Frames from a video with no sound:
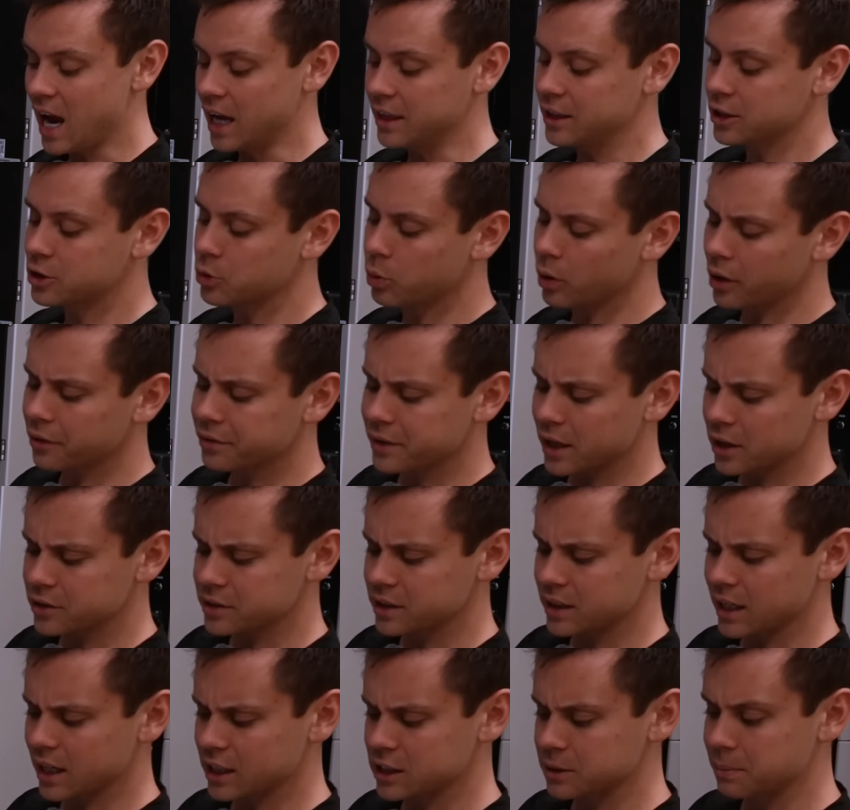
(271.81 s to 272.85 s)
And the
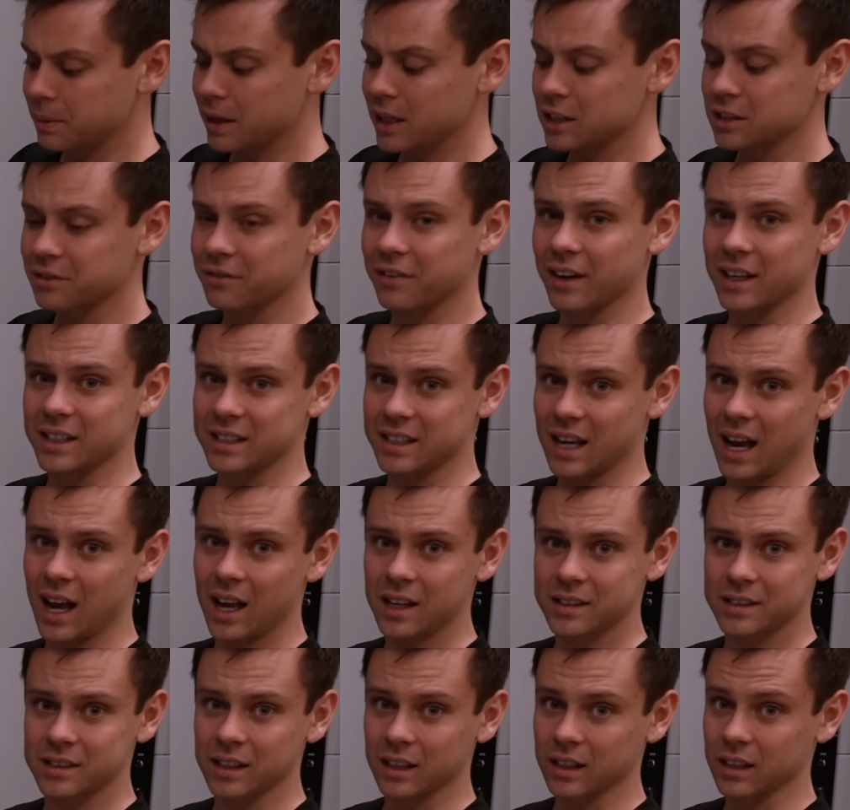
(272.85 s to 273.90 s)
12,000 XP is
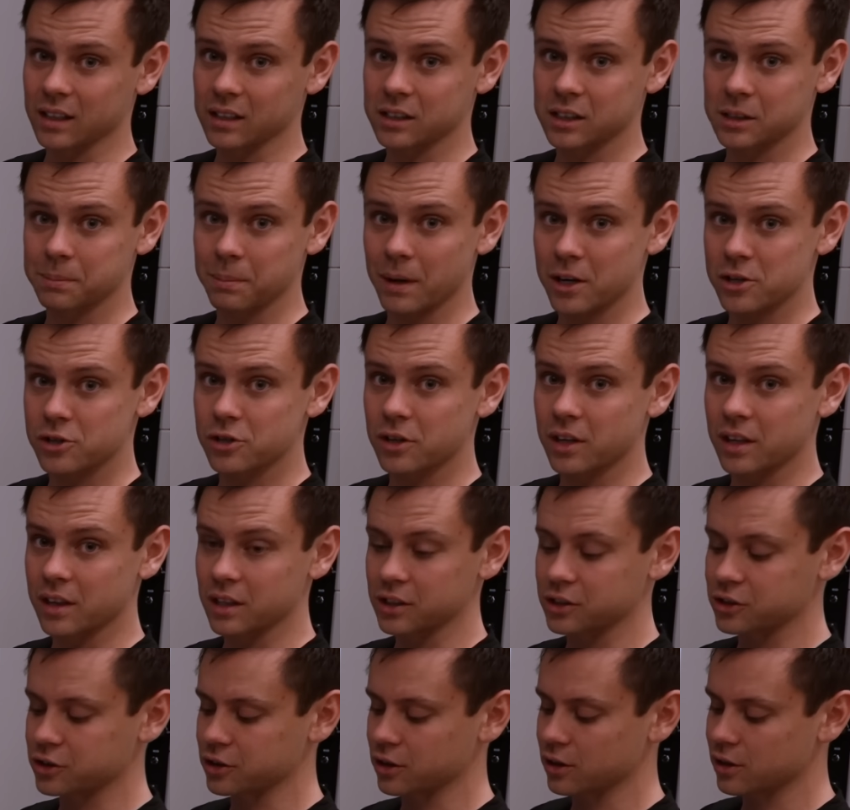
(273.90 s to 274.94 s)
fantastic, especially
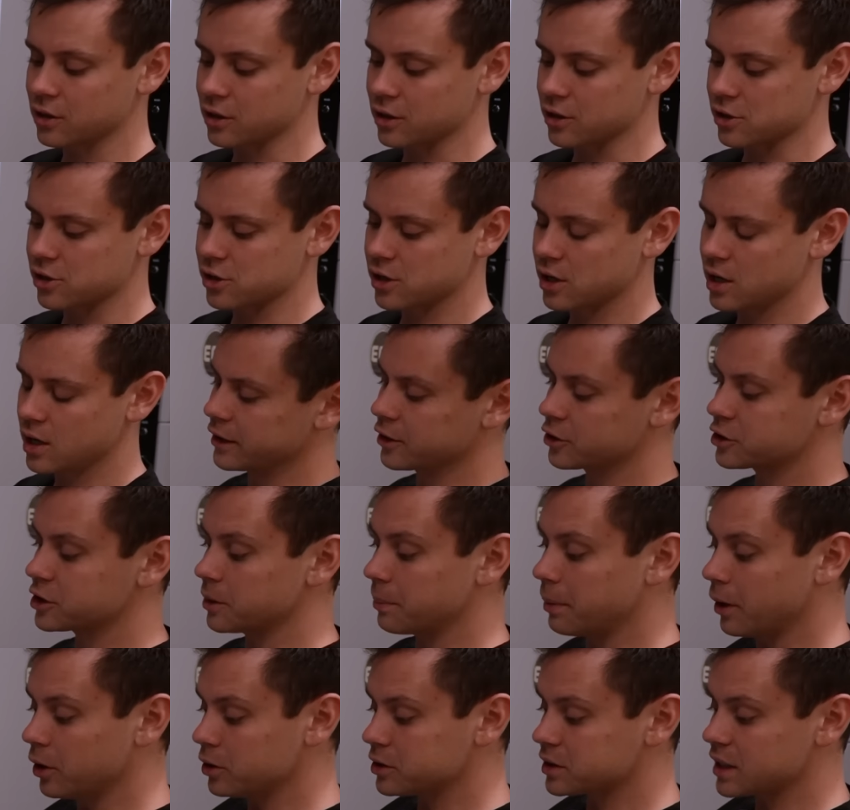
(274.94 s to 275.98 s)
the Surge. And they're
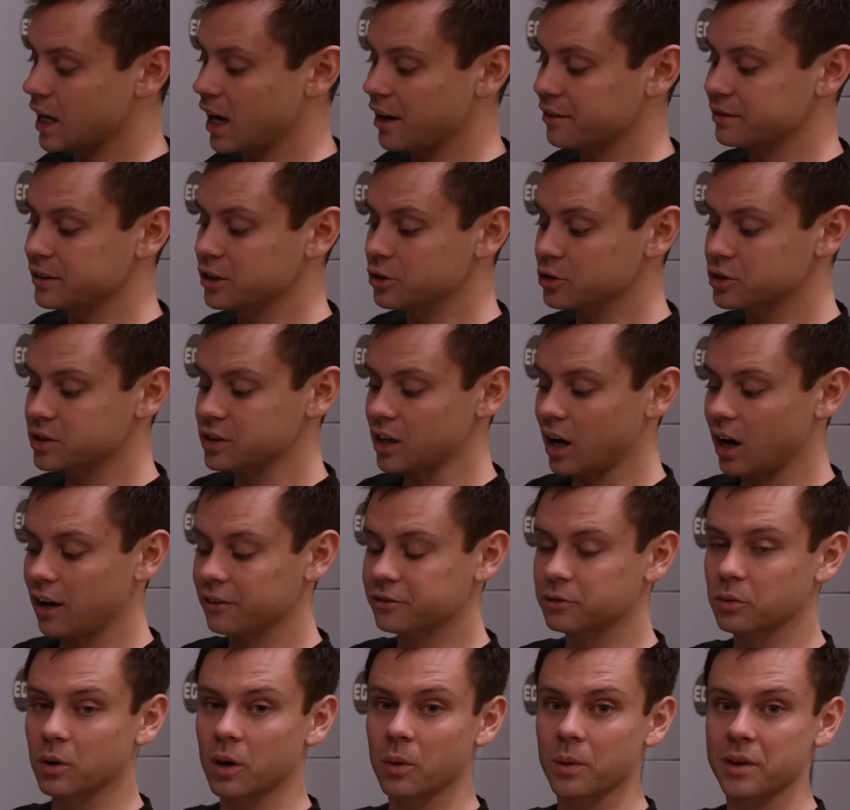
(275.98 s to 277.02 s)
supposed to have new
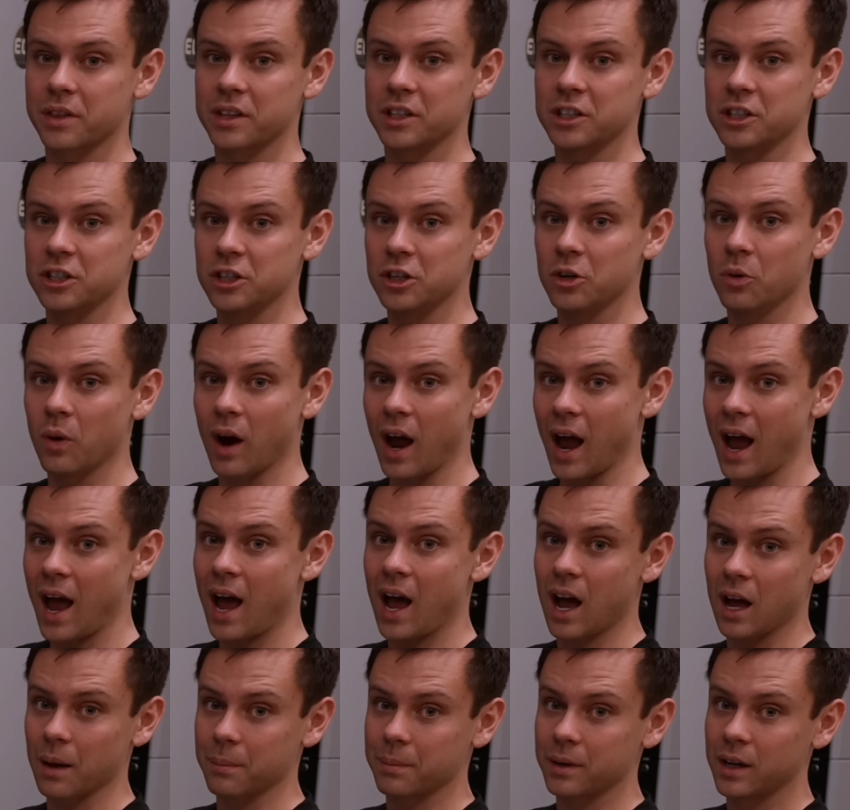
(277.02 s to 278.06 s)
software with a new
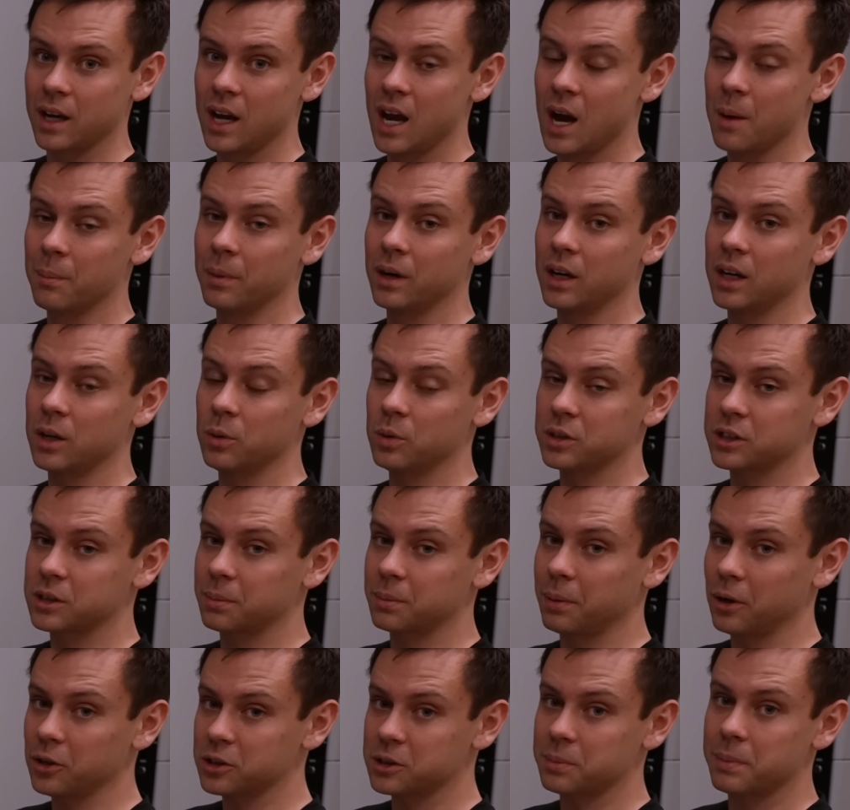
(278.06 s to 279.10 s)
app, but it was
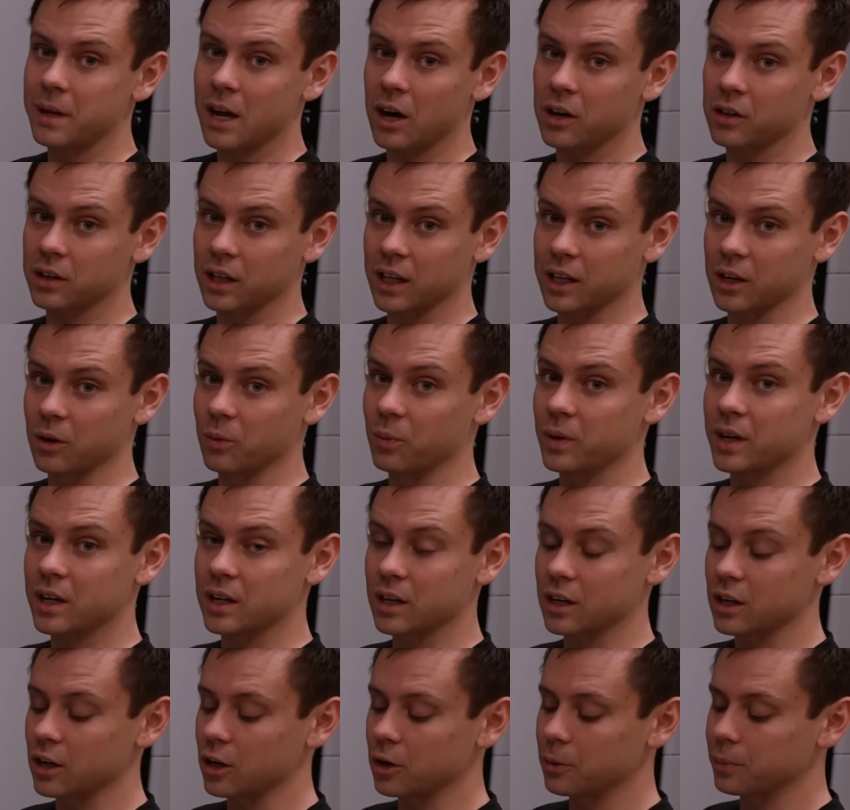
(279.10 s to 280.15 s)
supposed to be out like a week
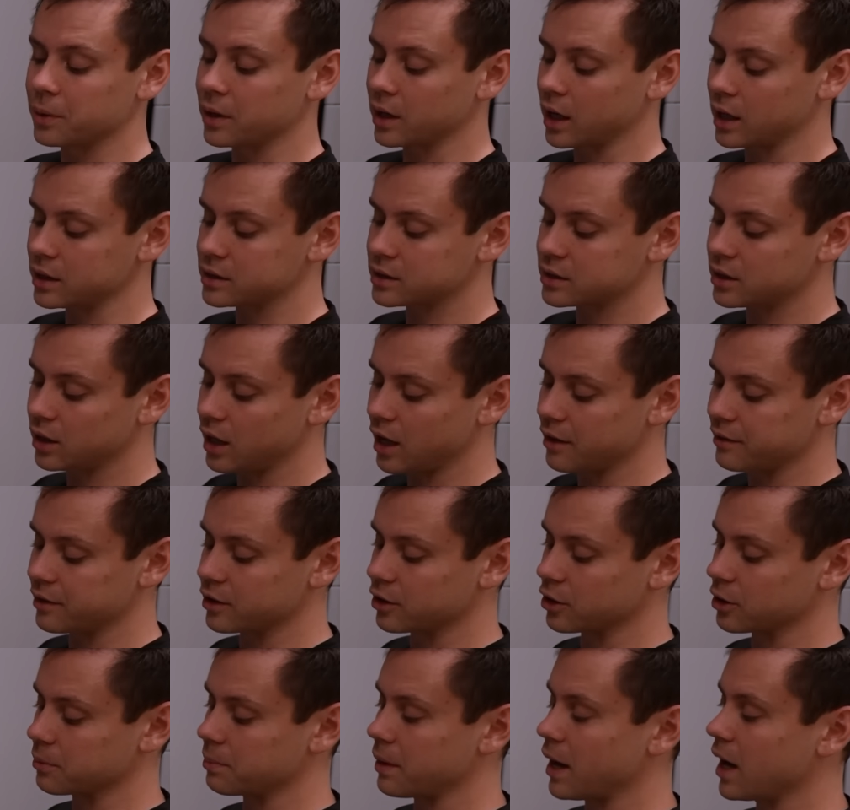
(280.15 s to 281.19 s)
ago, but I still haven't
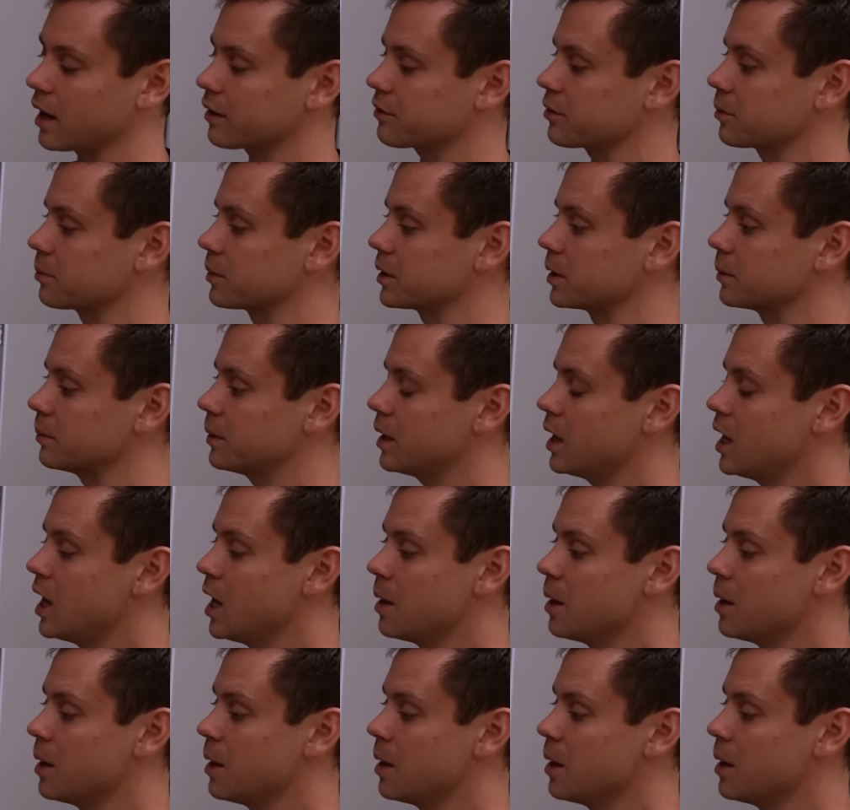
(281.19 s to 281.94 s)
heard back from them.